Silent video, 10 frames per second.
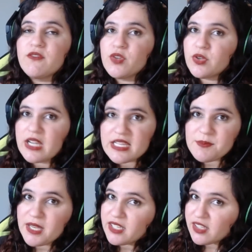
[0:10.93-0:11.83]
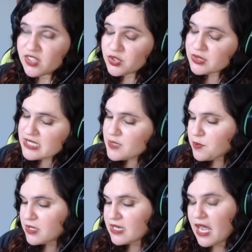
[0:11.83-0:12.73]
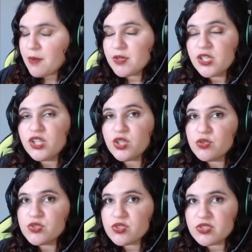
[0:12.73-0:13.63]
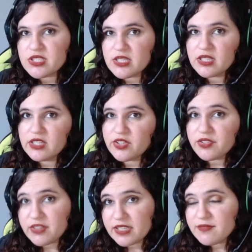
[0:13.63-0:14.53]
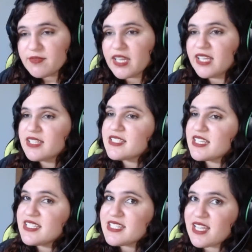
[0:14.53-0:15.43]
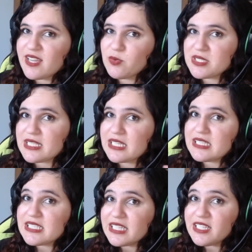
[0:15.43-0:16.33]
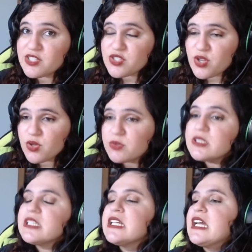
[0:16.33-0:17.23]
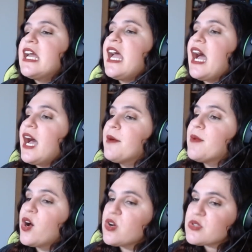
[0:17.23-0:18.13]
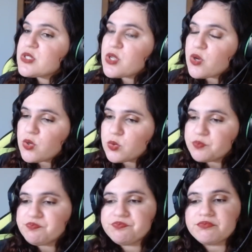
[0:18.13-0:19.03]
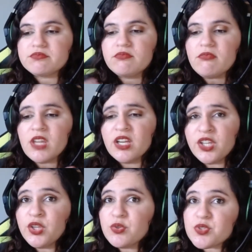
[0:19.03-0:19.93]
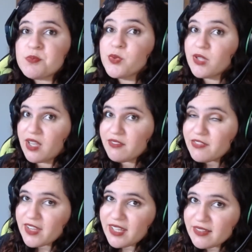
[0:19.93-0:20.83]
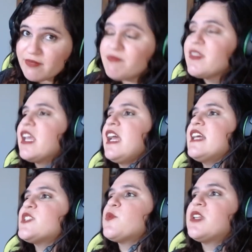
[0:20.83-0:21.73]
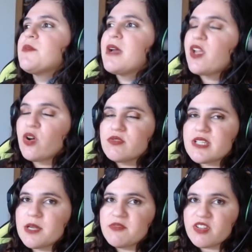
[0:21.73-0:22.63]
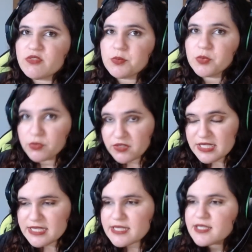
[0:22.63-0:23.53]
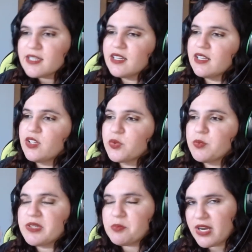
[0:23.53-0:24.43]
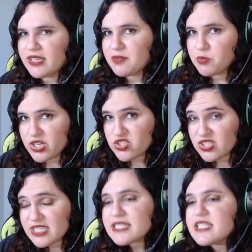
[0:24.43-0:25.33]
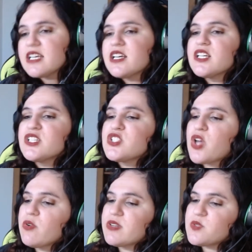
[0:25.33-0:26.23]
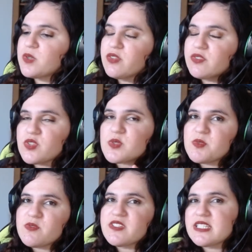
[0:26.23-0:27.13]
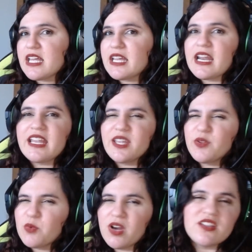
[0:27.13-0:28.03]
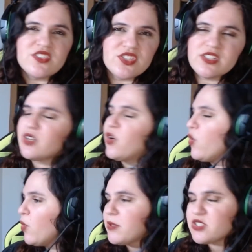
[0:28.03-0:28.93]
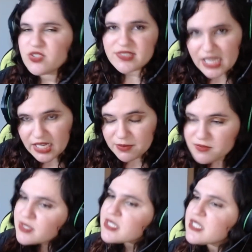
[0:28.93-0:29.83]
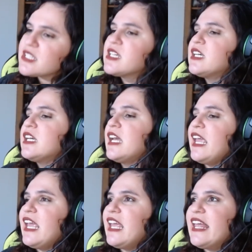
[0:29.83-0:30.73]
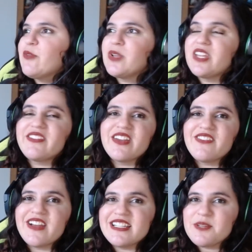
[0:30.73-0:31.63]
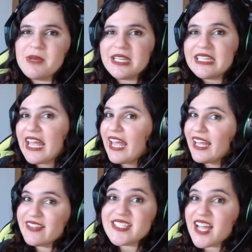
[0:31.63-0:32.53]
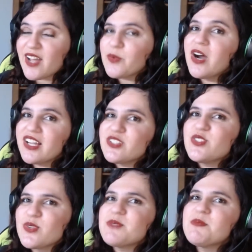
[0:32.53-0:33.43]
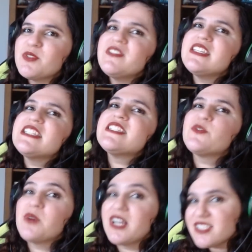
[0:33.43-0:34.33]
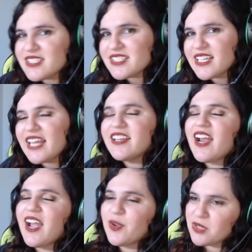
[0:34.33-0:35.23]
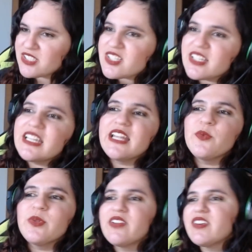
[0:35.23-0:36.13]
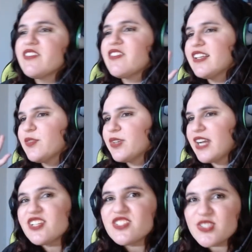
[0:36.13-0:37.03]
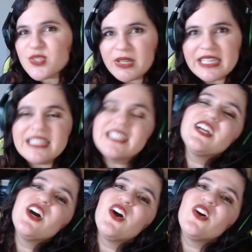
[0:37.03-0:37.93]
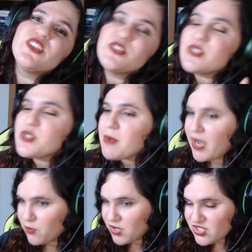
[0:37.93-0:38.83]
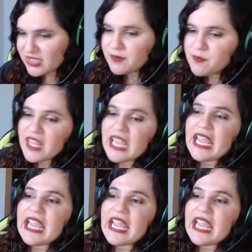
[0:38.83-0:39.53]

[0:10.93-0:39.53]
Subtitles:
You guys might not know this, but I'm a huge Christina Aguilera fan, like since I was like 10 years old. I'm also a huge Mulan fan. It's one of my all-time favorite movies, along with Pride and Prejudice. So it's one of those movies that I can watch a whole bunch of times. And whenever I find somebody that has not watched those movies to watch it together, I watch it. And whenever I find a reaction to it on YouTube, I watch it.